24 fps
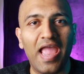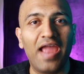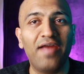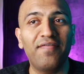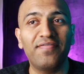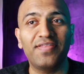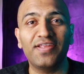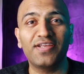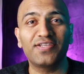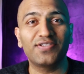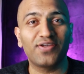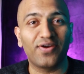
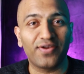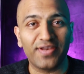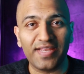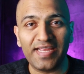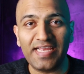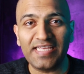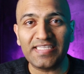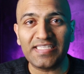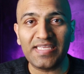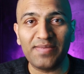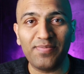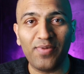Everything's on
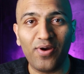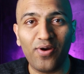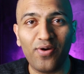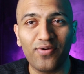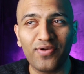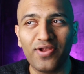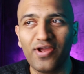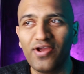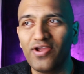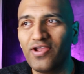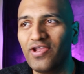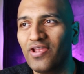easy
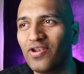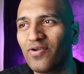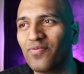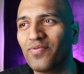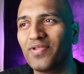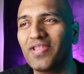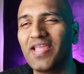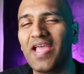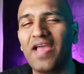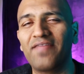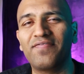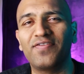mode, you don't
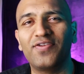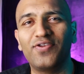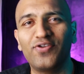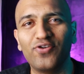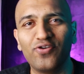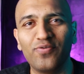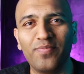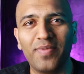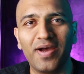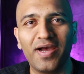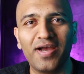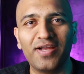really have to
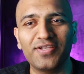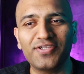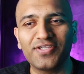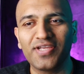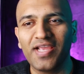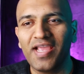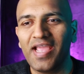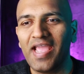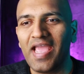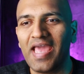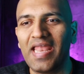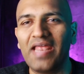do much,
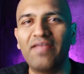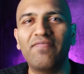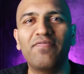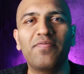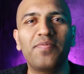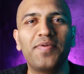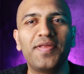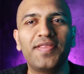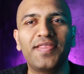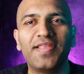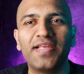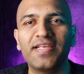and
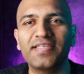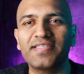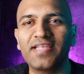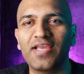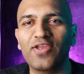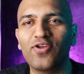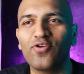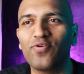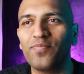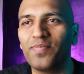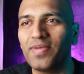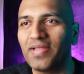everybody thinks that
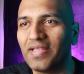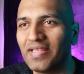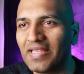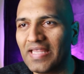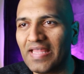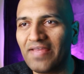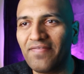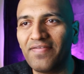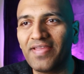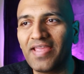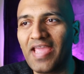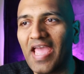you'll be
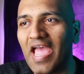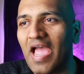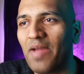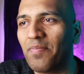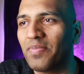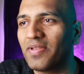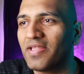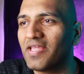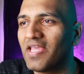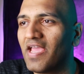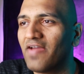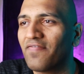living
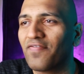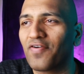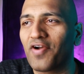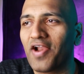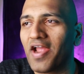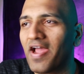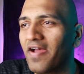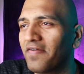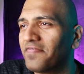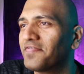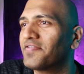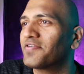happily ever
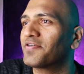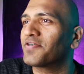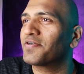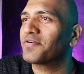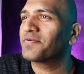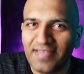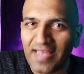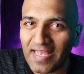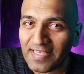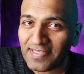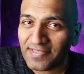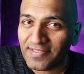after.
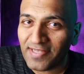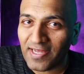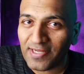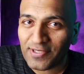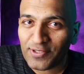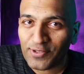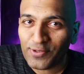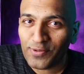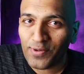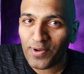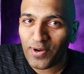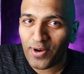That's not
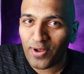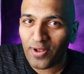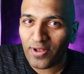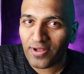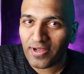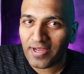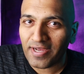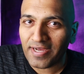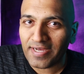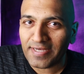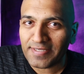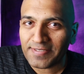true at all,
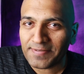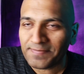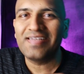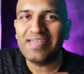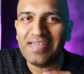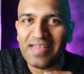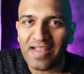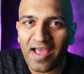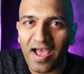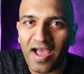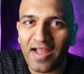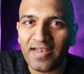guys.
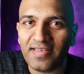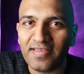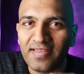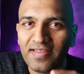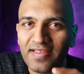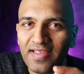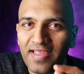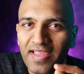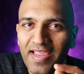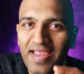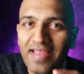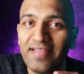Not
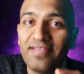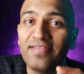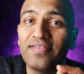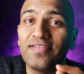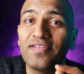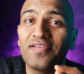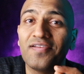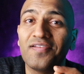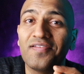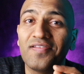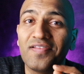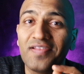in
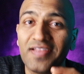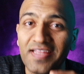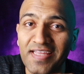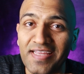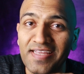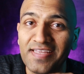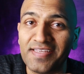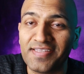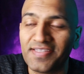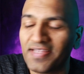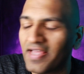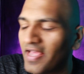the
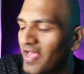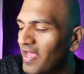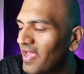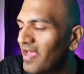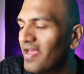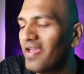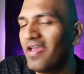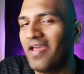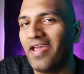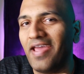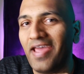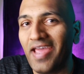least.
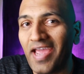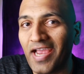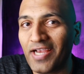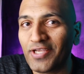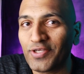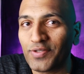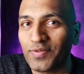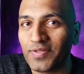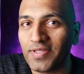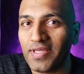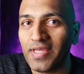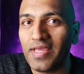
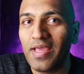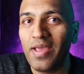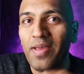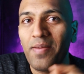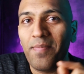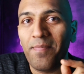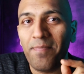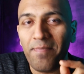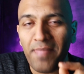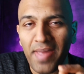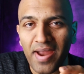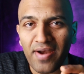Actually,
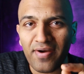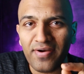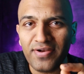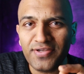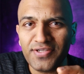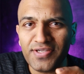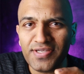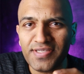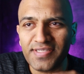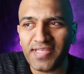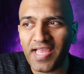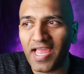
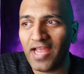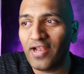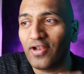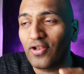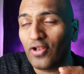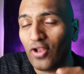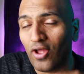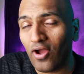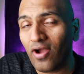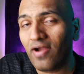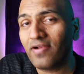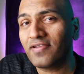marriages
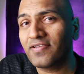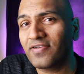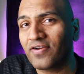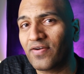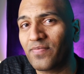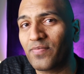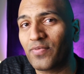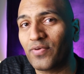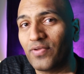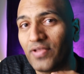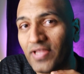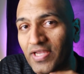and
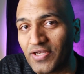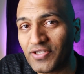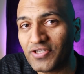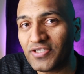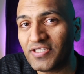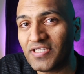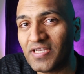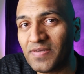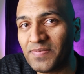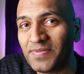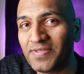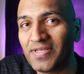long-term
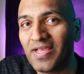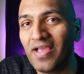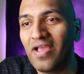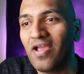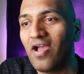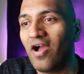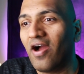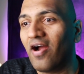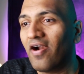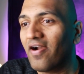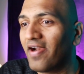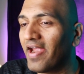relationships
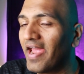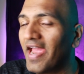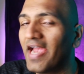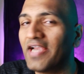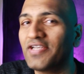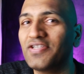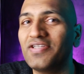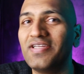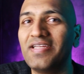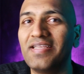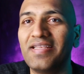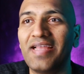are
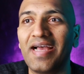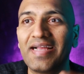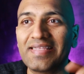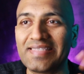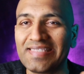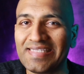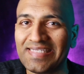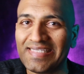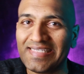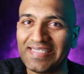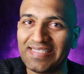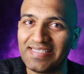actually not
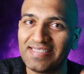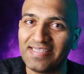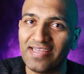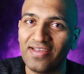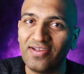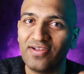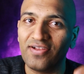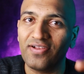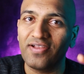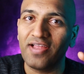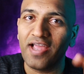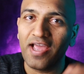
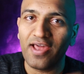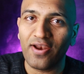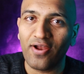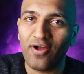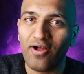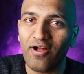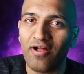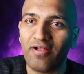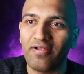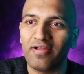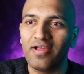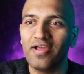still at
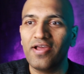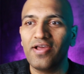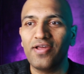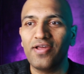all.